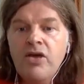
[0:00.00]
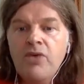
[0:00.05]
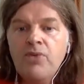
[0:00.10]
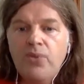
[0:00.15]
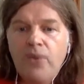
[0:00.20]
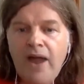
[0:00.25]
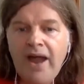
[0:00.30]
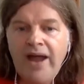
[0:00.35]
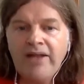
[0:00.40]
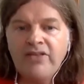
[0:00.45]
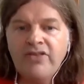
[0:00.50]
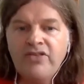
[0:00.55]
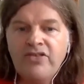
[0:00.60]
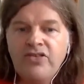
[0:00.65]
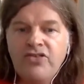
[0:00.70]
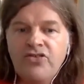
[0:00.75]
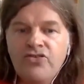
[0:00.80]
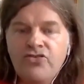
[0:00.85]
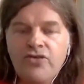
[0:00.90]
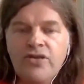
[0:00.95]

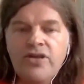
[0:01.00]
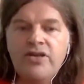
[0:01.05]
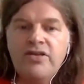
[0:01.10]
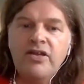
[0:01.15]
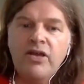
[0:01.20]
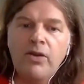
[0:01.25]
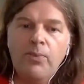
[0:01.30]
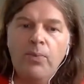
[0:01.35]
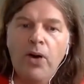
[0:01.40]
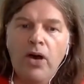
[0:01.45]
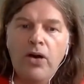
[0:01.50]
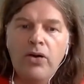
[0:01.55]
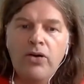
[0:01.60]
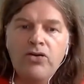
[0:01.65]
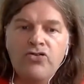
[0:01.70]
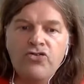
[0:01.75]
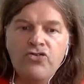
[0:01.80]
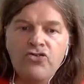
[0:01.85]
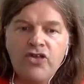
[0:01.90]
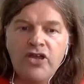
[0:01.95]
Practice reading your
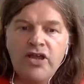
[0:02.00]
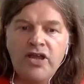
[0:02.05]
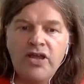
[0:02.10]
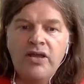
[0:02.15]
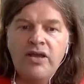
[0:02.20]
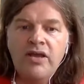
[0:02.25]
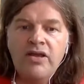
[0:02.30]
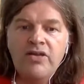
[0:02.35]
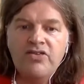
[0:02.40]
poetry,